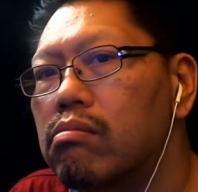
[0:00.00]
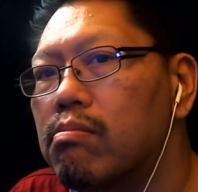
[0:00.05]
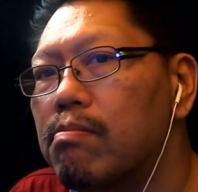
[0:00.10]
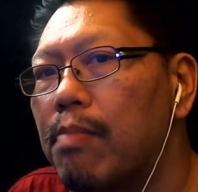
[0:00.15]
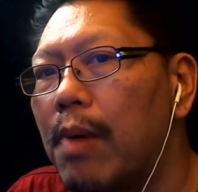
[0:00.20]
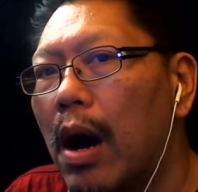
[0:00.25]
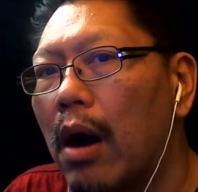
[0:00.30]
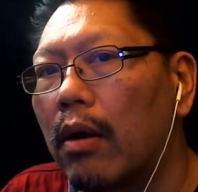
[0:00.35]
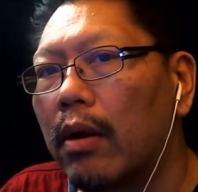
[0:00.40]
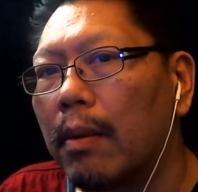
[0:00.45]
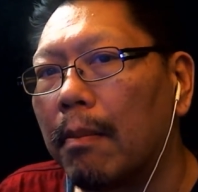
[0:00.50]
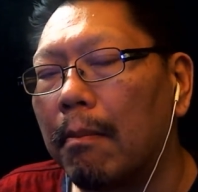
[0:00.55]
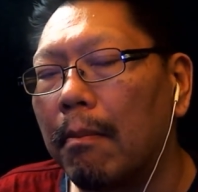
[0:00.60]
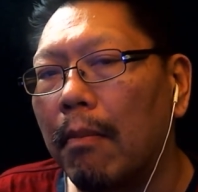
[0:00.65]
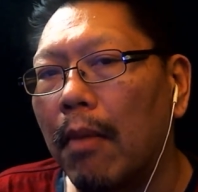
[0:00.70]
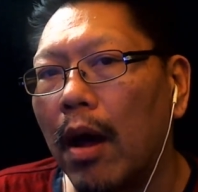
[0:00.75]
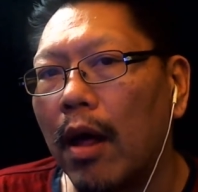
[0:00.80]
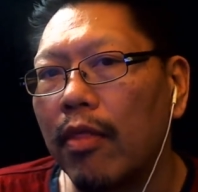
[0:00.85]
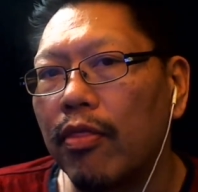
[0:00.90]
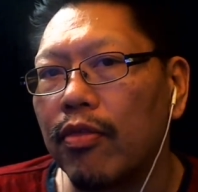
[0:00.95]
about a
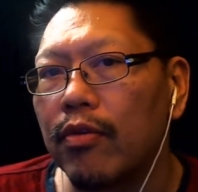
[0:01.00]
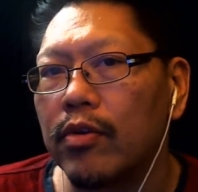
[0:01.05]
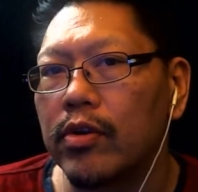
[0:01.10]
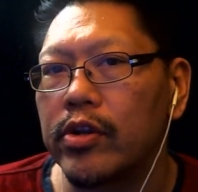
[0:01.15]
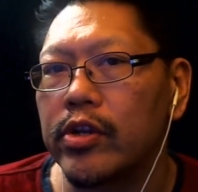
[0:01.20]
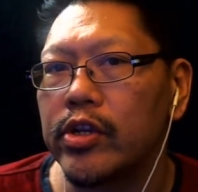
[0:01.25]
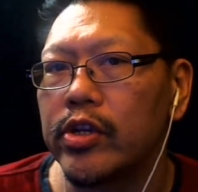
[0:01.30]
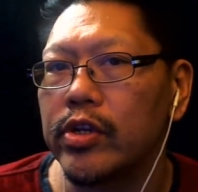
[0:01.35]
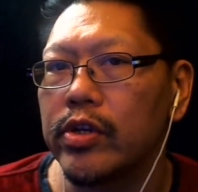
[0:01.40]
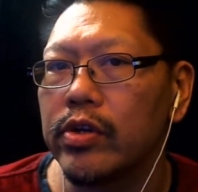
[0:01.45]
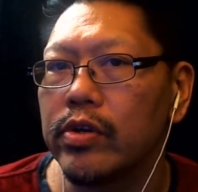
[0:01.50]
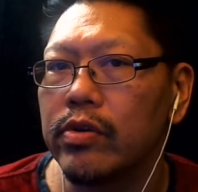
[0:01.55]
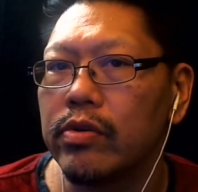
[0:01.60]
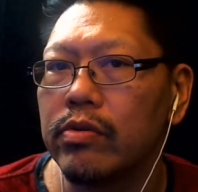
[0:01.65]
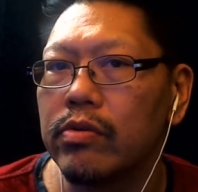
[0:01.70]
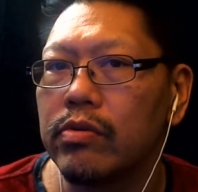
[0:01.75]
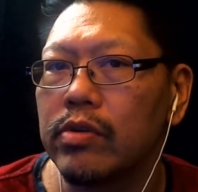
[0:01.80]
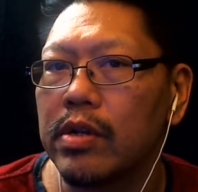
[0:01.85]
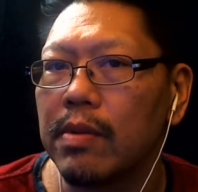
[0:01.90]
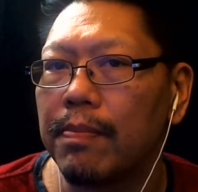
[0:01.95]
month or
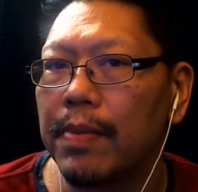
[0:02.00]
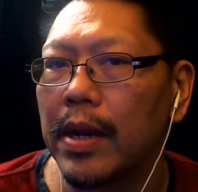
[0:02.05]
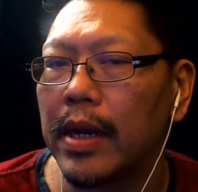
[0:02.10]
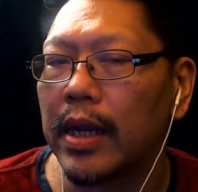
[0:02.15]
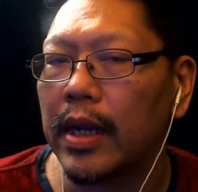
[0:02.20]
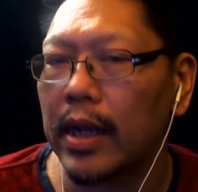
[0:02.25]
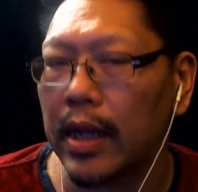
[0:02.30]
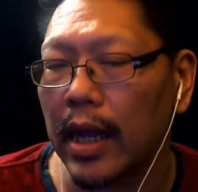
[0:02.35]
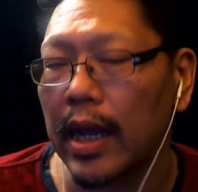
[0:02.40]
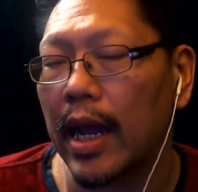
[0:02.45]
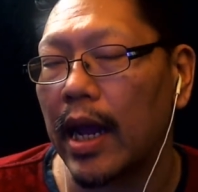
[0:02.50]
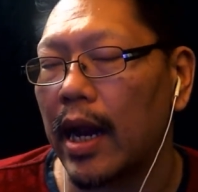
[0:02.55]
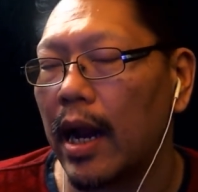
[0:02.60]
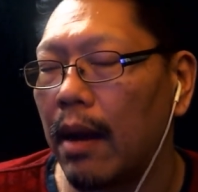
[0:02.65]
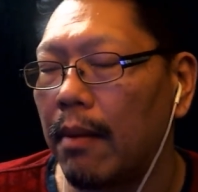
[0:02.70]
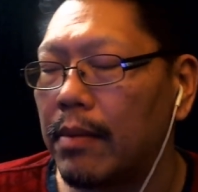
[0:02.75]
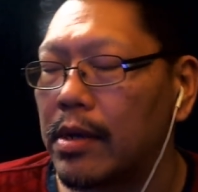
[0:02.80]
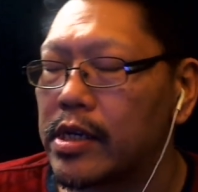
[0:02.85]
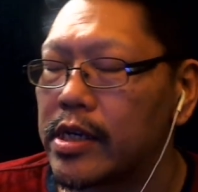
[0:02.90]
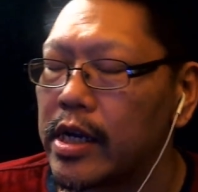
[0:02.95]
two, depending, again,
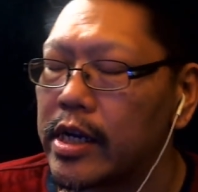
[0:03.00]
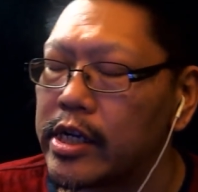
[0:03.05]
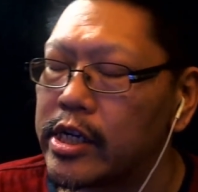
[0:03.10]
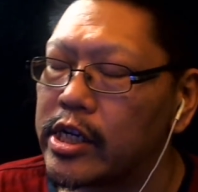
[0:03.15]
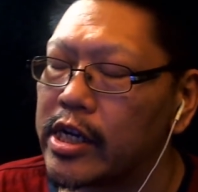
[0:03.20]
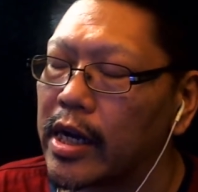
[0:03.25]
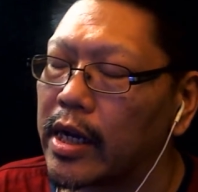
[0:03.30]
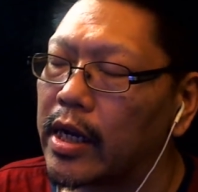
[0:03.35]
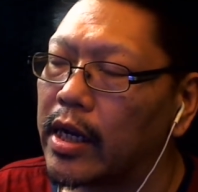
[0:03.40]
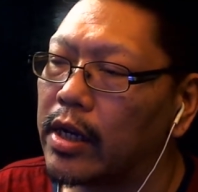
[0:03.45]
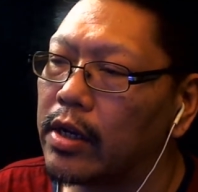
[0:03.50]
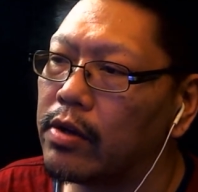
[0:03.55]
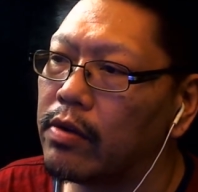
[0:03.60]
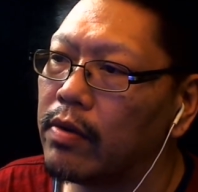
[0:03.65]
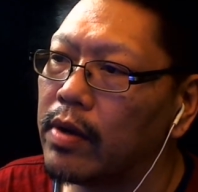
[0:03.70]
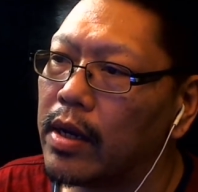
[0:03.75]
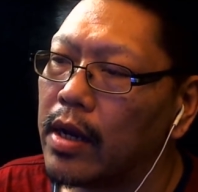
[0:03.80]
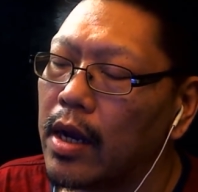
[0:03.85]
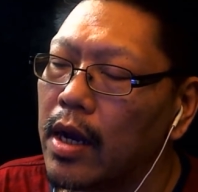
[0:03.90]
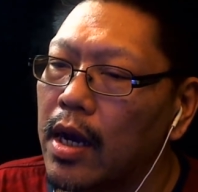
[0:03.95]
how much I inject
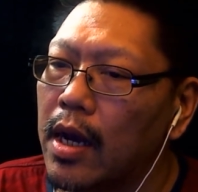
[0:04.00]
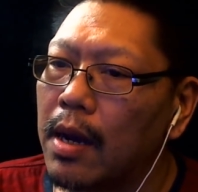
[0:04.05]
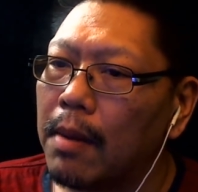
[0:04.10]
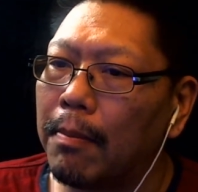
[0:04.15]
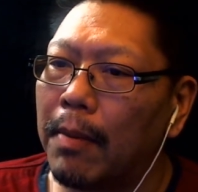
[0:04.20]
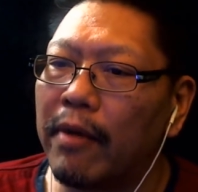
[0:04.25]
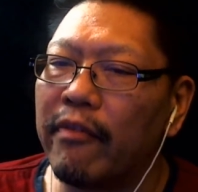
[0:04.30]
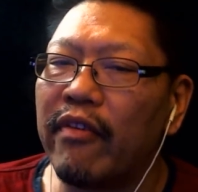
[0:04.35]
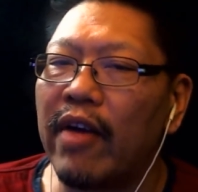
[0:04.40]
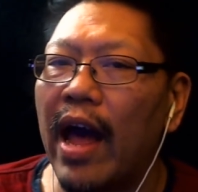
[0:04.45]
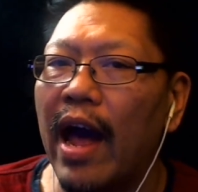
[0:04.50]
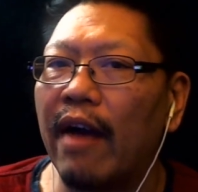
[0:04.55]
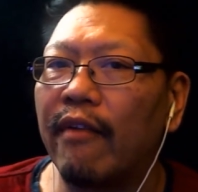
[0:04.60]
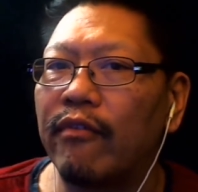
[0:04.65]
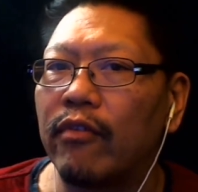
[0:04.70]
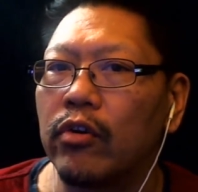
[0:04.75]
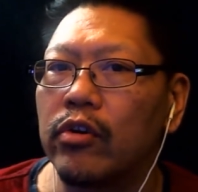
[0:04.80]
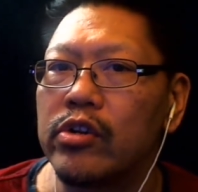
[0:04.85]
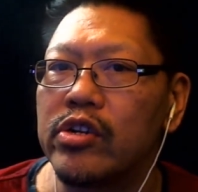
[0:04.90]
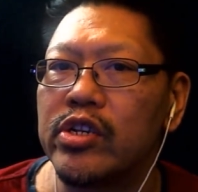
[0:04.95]
into it. Month and a
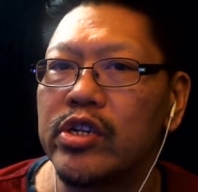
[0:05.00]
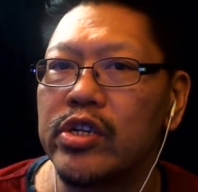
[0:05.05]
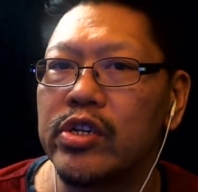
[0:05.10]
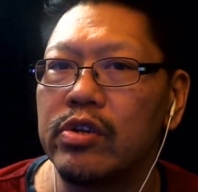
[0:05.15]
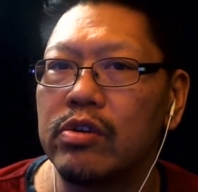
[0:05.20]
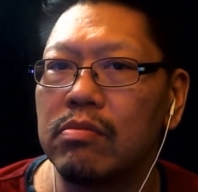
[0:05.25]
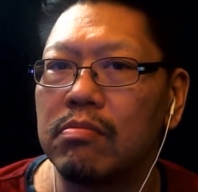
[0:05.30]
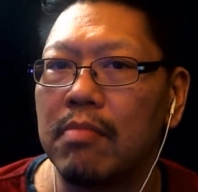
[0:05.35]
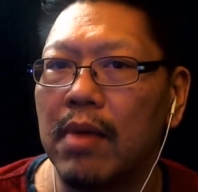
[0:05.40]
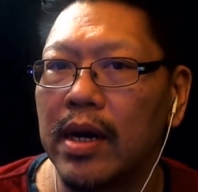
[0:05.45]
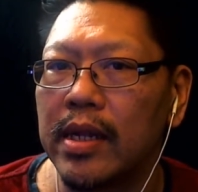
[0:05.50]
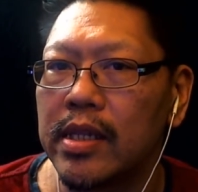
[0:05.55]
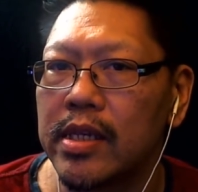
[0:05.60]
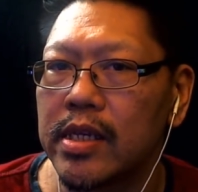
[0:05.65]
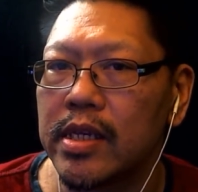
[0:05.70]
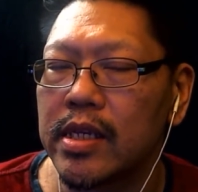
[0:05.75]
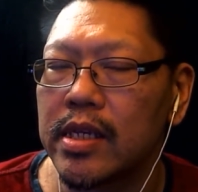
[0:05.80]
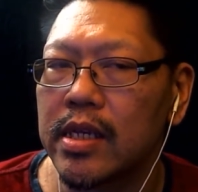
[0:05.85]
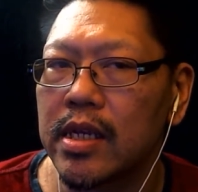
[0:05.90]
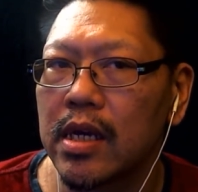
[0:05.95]
half or 2
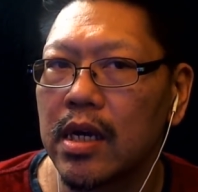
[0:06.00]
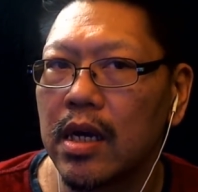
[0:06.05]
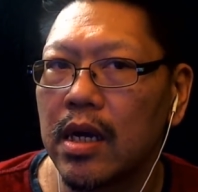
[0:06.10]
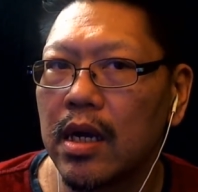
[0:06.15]
months.